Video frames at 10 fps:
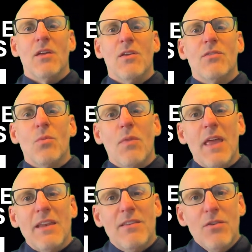So when
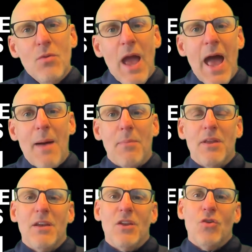they do
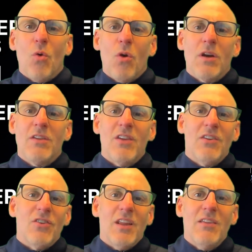happen, your
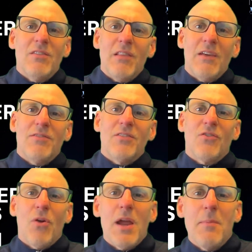organization isn't left
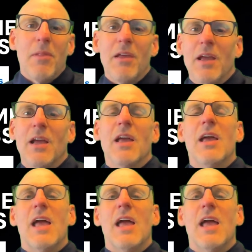scrambling.